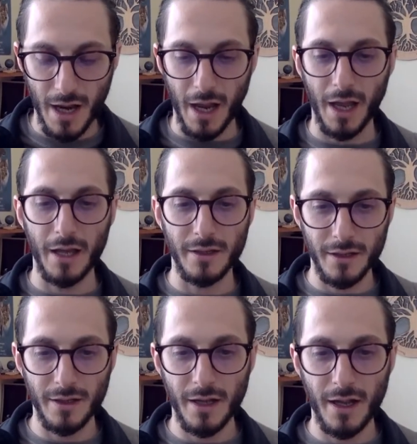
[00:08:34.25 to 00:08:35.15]

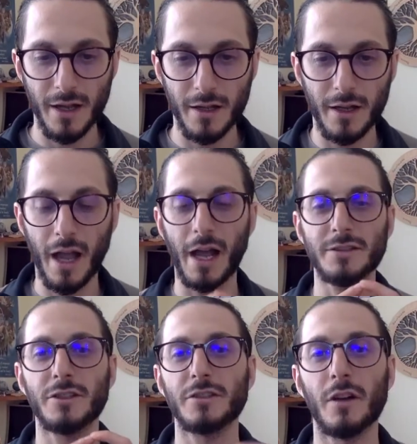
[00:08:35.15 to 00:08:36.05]
and
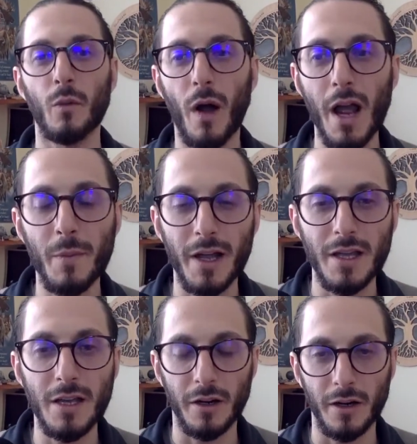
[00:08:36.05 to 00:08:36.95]
ask yourself, why am I
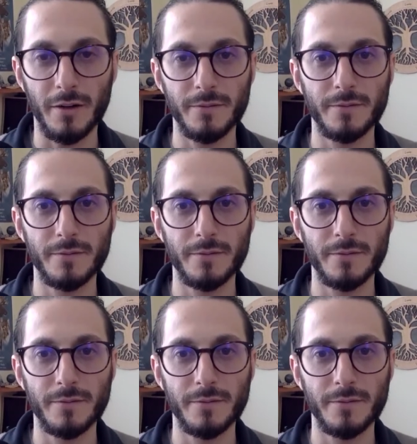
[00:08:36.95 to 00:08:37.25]
here?